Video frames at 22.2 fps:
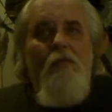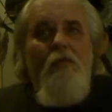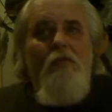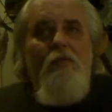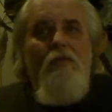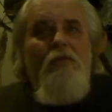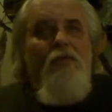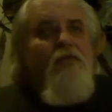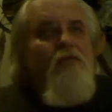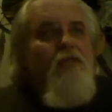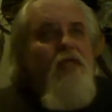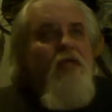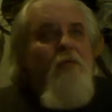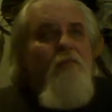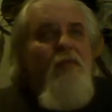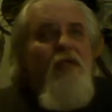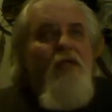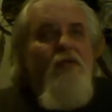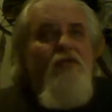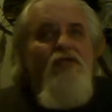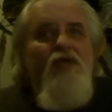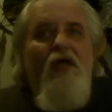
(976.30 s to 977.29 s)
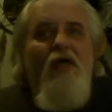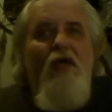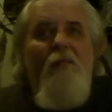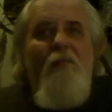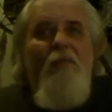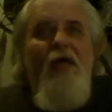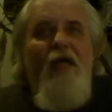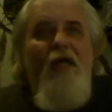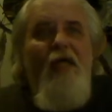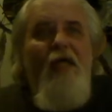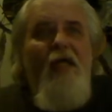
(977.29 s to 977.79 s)
Just give me a chunk of
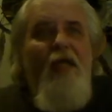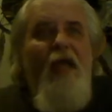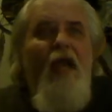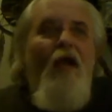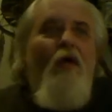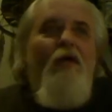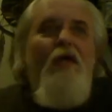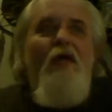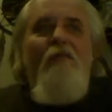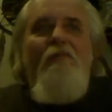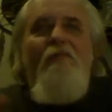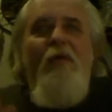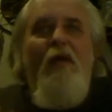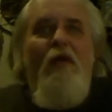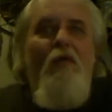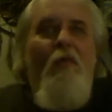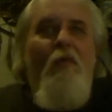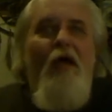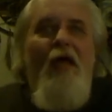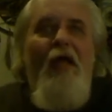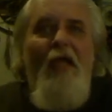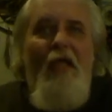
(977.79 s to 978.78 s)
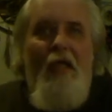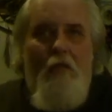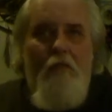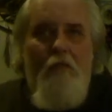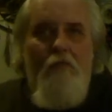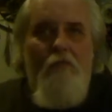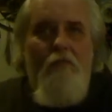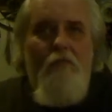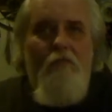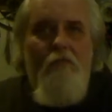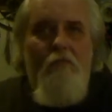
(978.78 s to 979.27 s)
money and I'll go the fuck away.
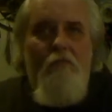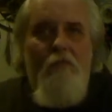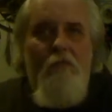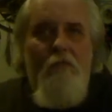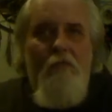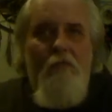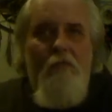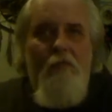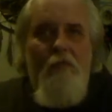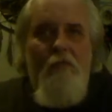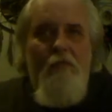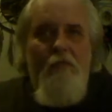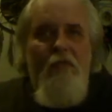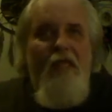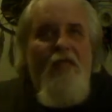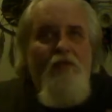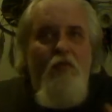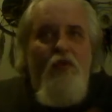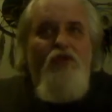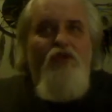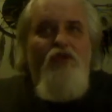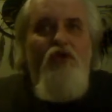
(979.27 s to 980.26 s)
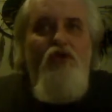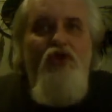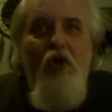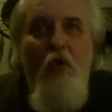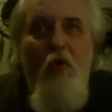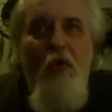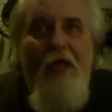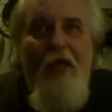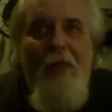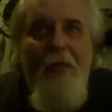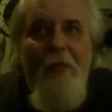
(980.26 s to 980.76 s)
That's what you're
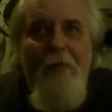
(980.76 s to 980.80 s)
doing.